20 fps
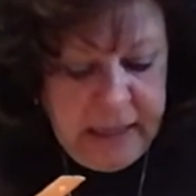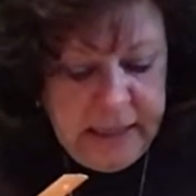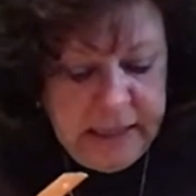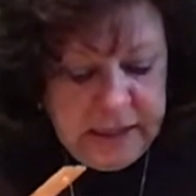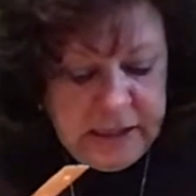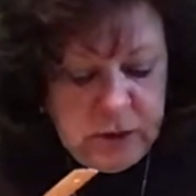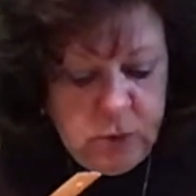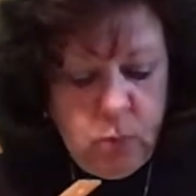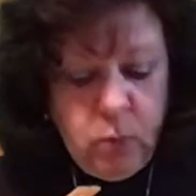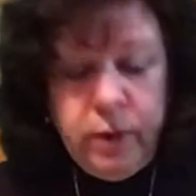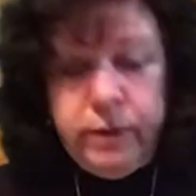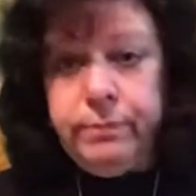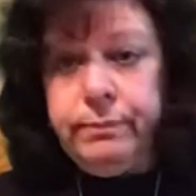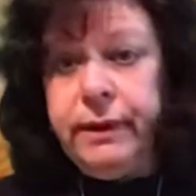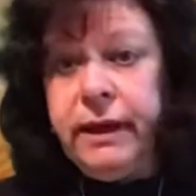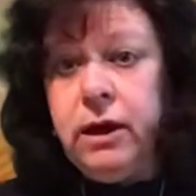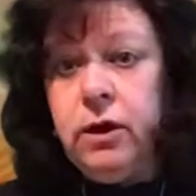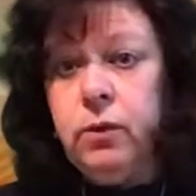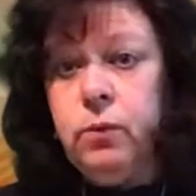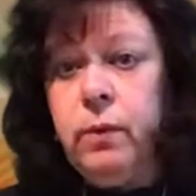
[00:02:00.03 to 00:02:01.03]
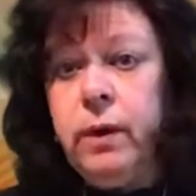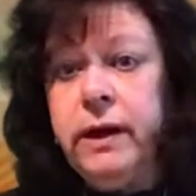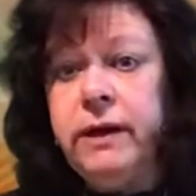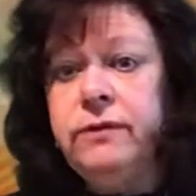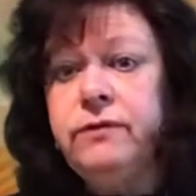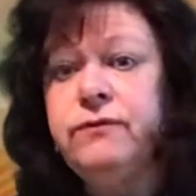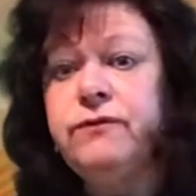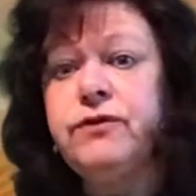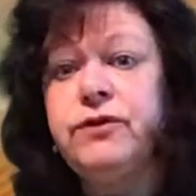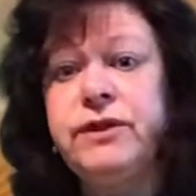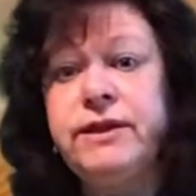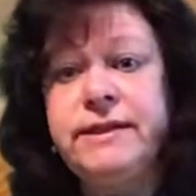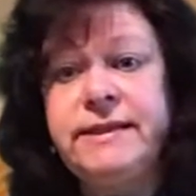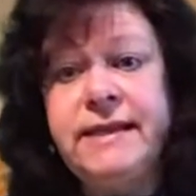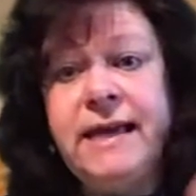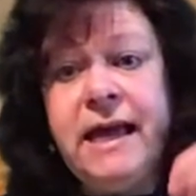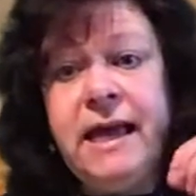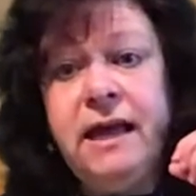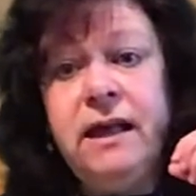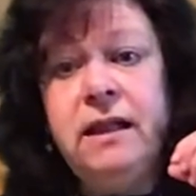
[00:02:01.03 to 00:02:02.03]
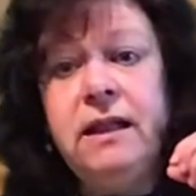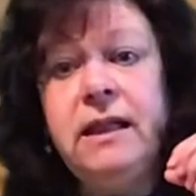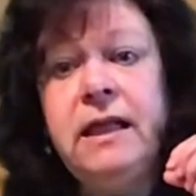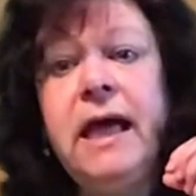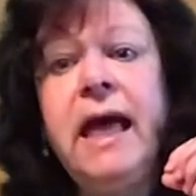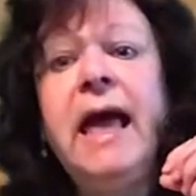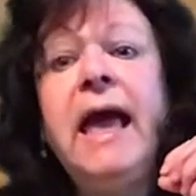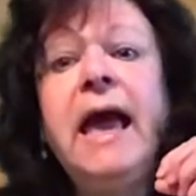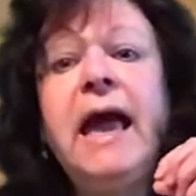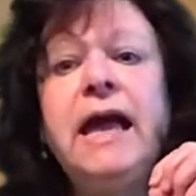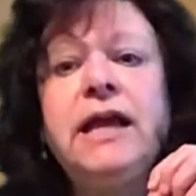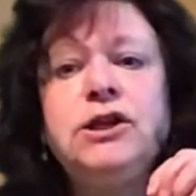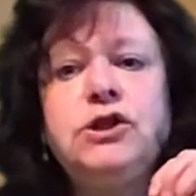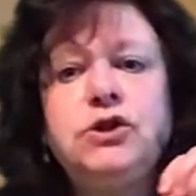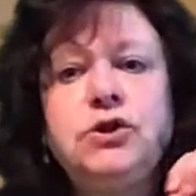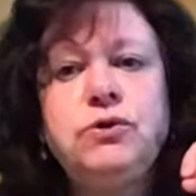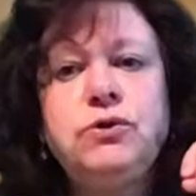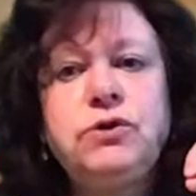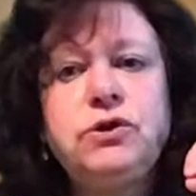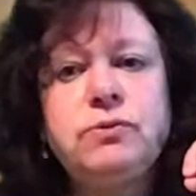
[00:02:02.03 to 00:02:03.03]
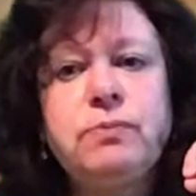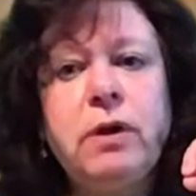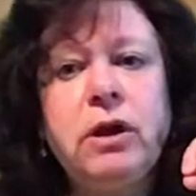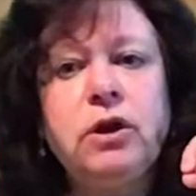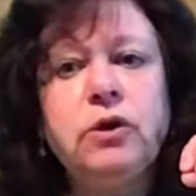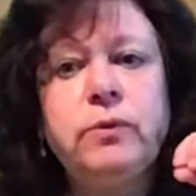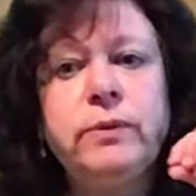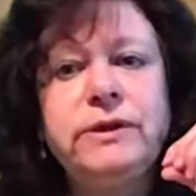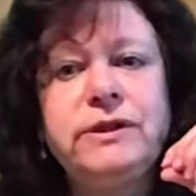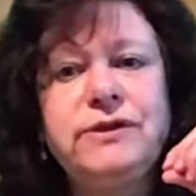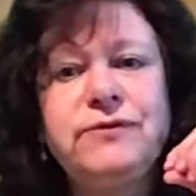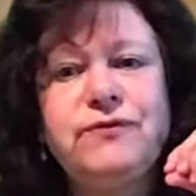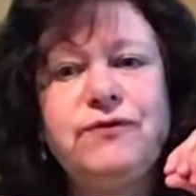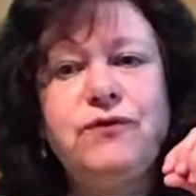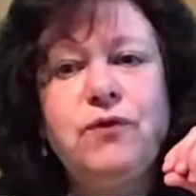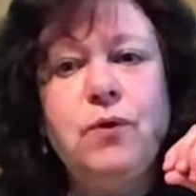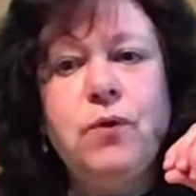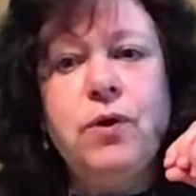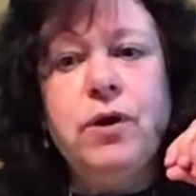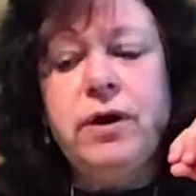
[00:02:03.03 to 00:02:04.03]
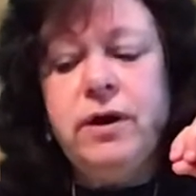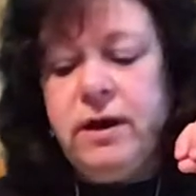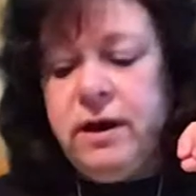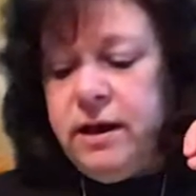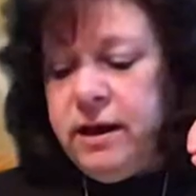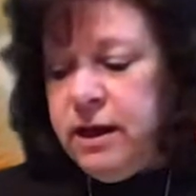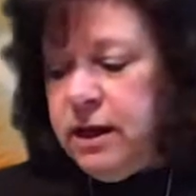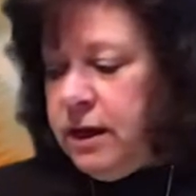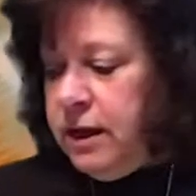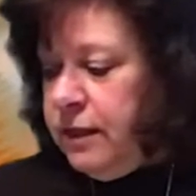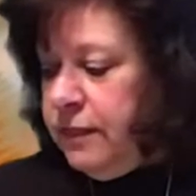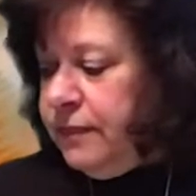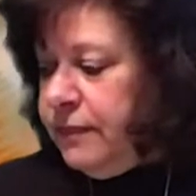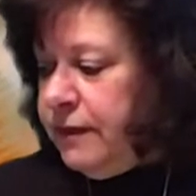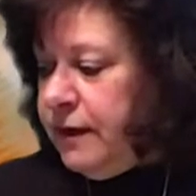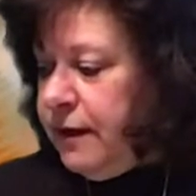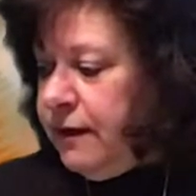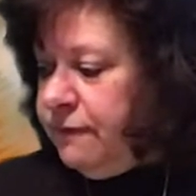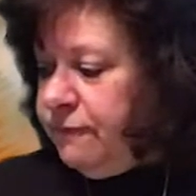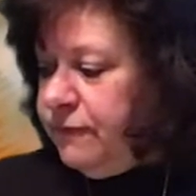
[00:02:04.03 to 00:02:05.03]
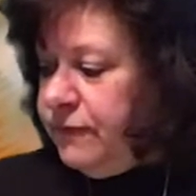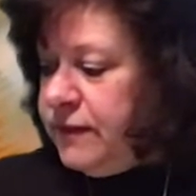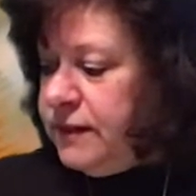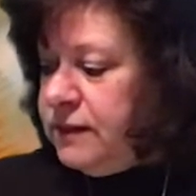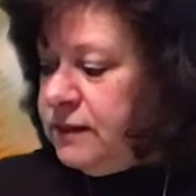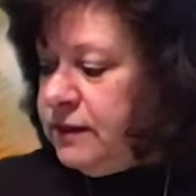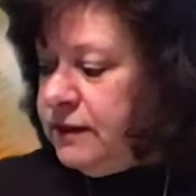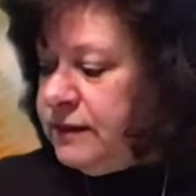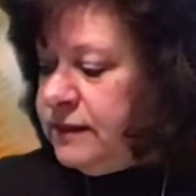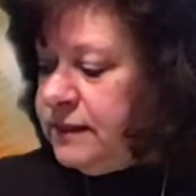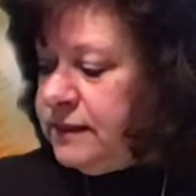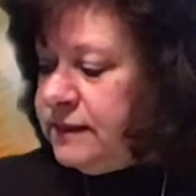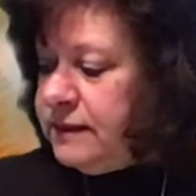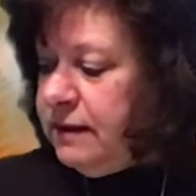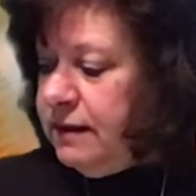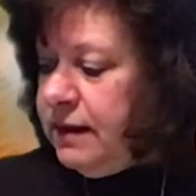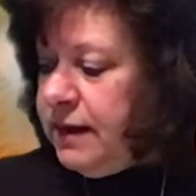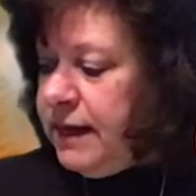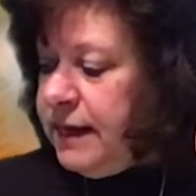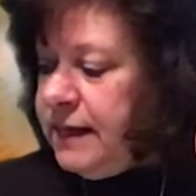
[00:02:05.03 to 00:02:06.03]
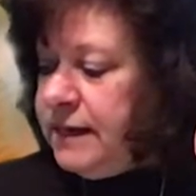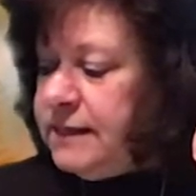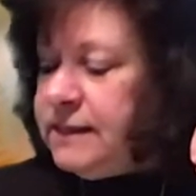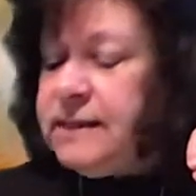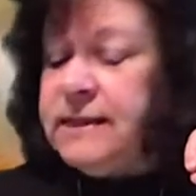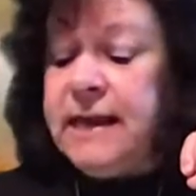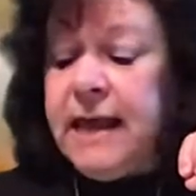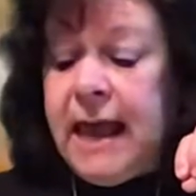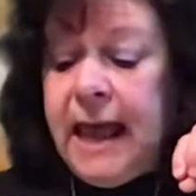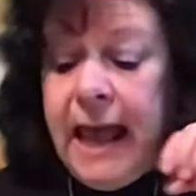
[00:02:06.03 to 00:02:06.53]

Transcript: So 1 bigger one for the tail and smaller ones for the fins on the sides.